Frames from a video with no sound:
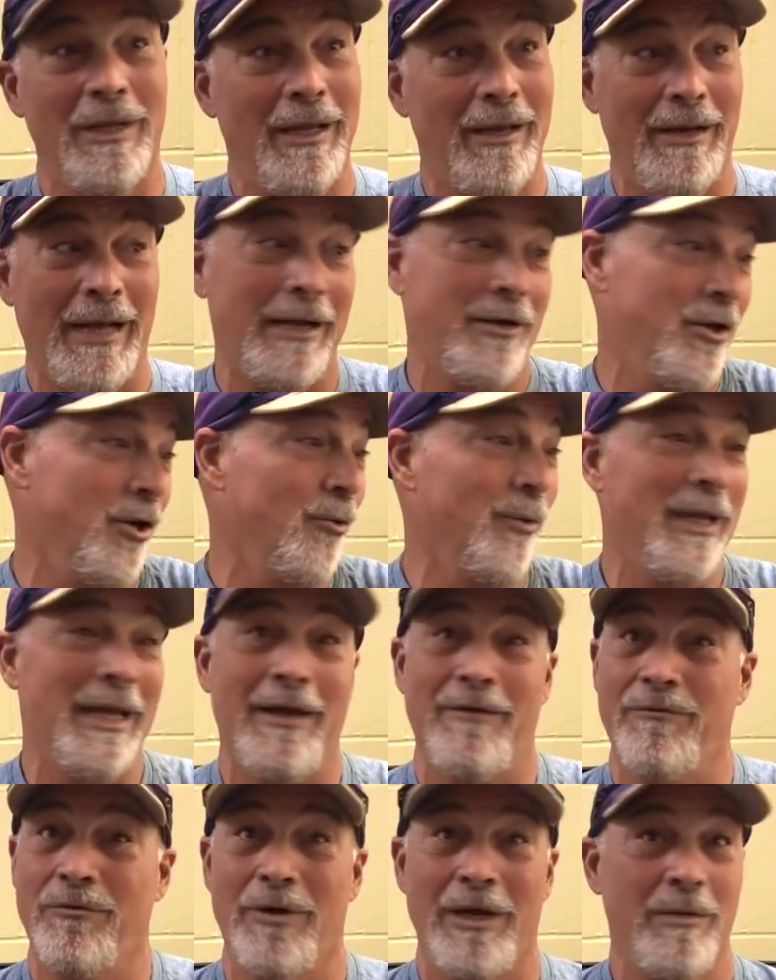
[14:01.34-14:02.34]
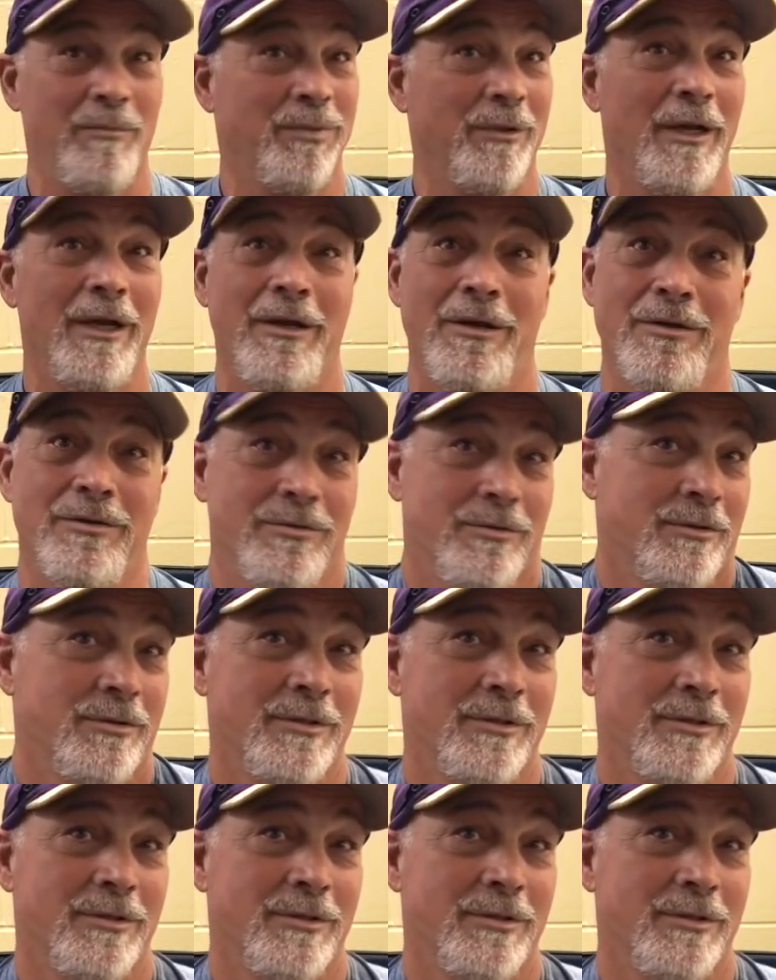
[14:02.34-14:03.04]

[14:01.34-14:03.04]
And I know we have great players.